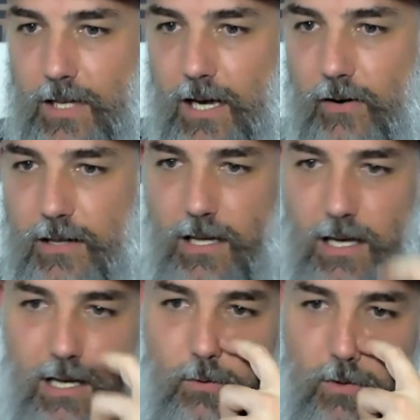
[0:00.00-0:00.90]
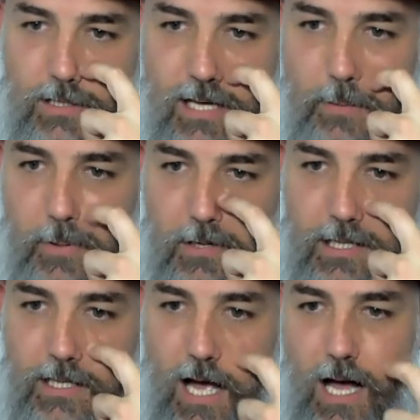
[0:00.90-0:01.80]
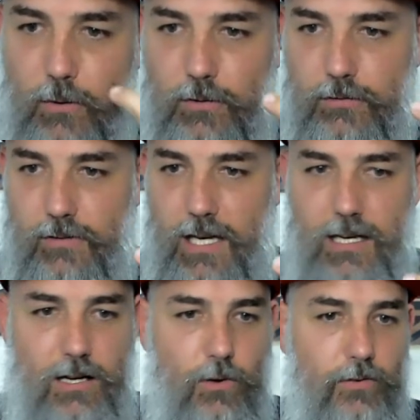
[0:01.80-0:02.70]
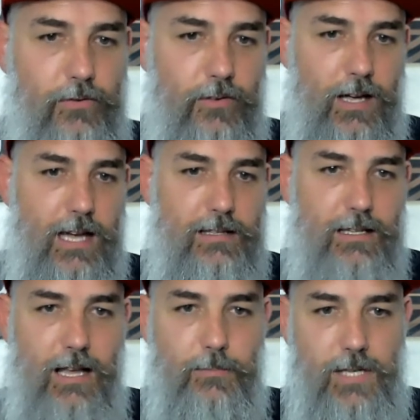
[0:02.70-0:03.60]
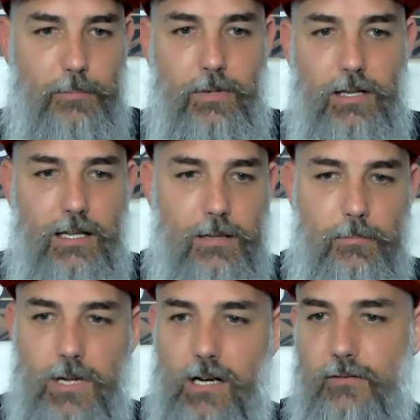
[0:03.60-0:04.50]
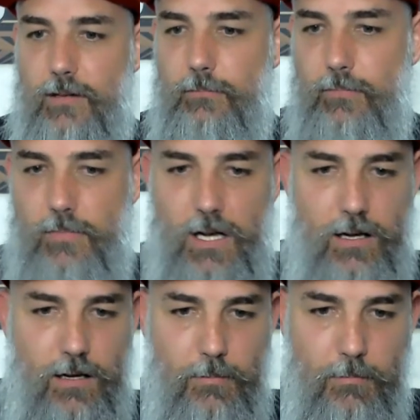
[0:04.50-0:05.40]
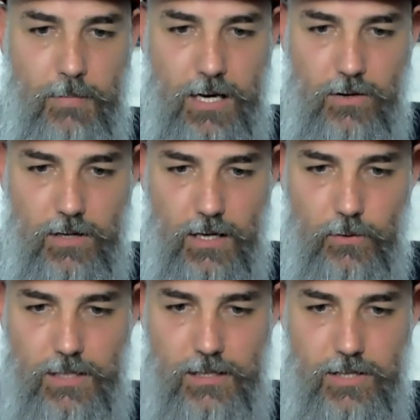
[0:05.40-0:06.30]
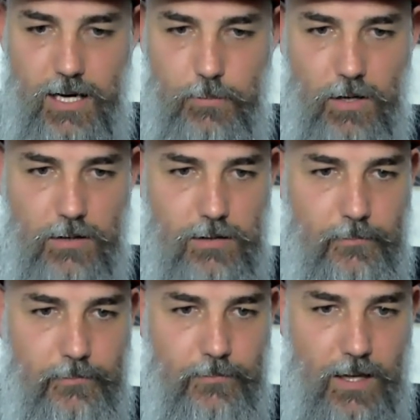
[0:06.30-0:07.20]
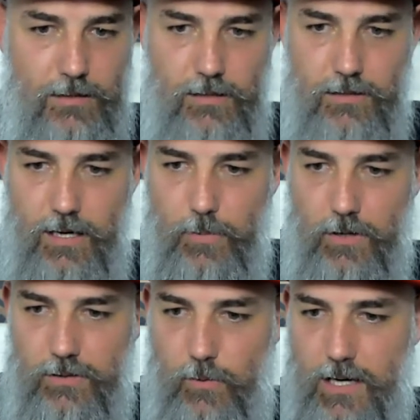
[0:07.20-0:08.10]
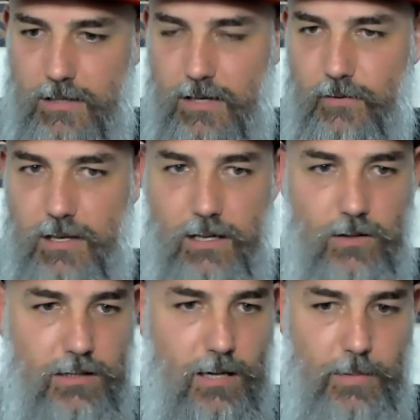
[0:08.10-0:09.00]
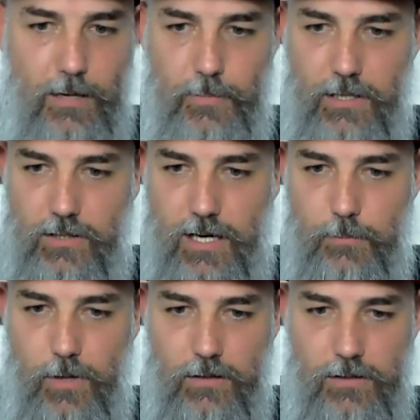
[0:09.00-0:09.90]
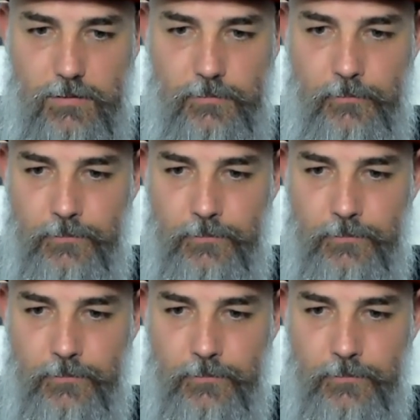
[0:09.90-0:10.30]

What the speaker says: Gary the Gun, what's happening? I will read it off as it comes up in the middle of the menu here. Where's the chat box? There's the chat box. Why is everything not coming up in the chat box?